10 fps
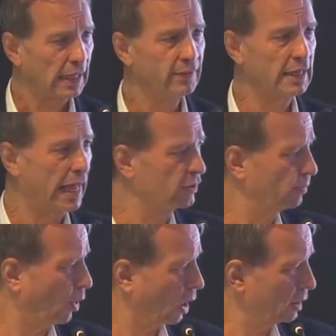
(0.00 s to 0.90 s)
The other
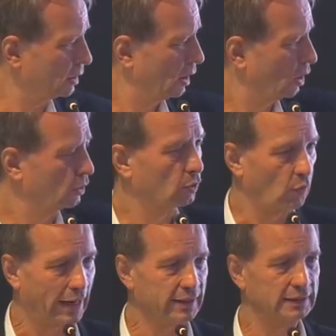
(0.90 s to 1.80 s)
part on the
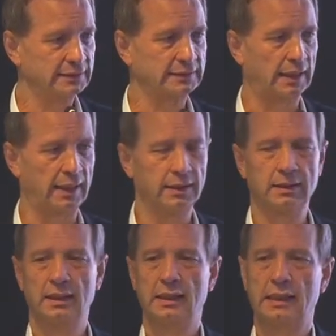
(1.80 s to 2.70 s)
right-hand side
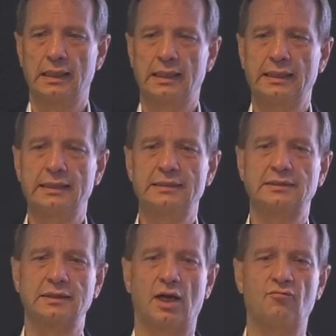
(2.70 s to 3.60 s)

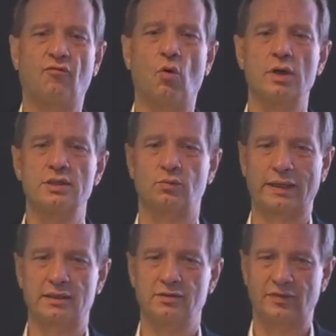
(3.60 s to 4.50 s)
is foreign
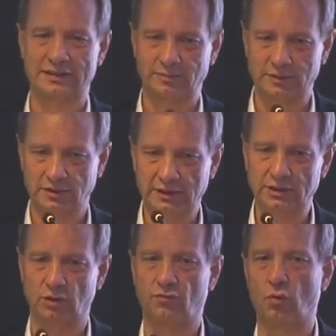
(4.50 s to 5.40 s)
direct investments.
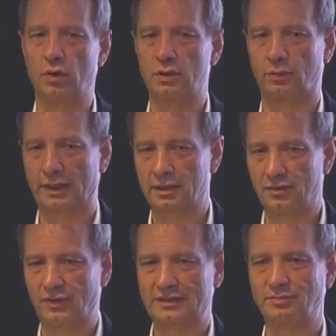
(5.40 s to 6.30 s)
These are foreign direct
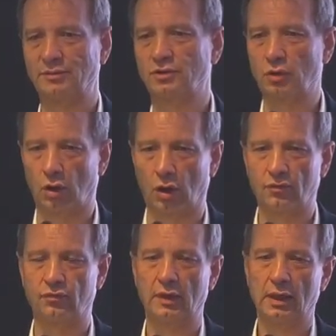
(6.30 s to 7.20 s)
investments of